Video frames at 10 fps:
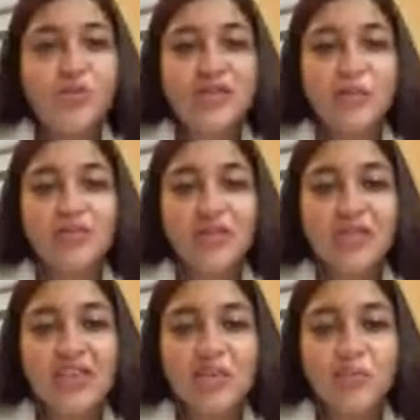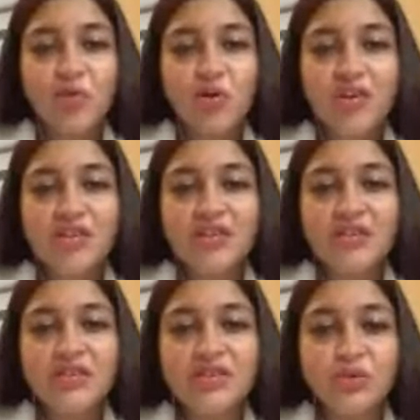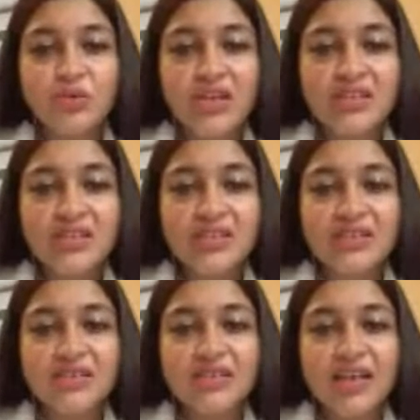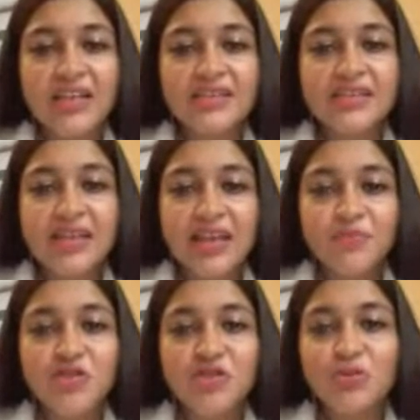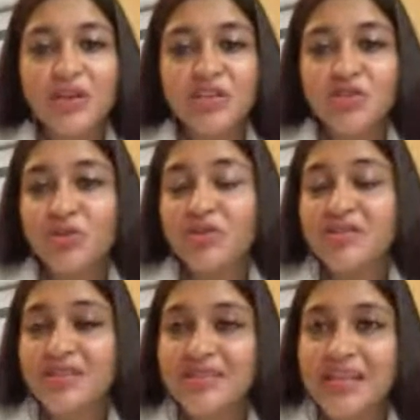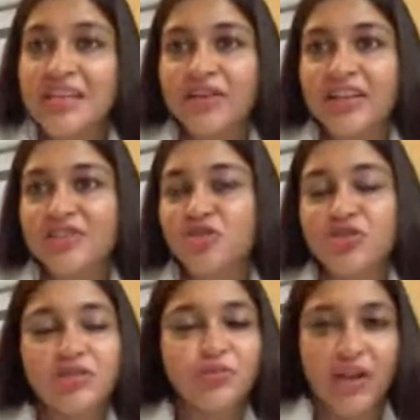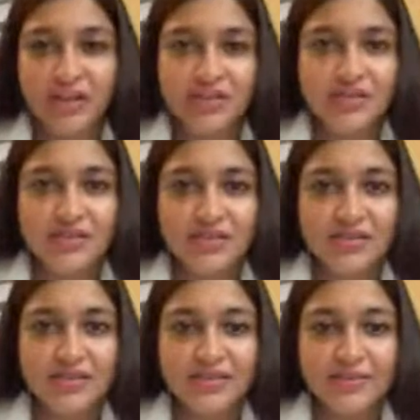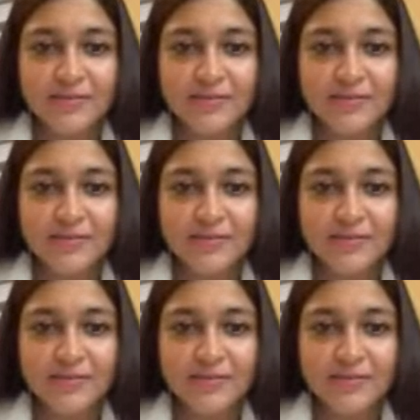key points you considered and steps to ensure sustainable agricultural practices?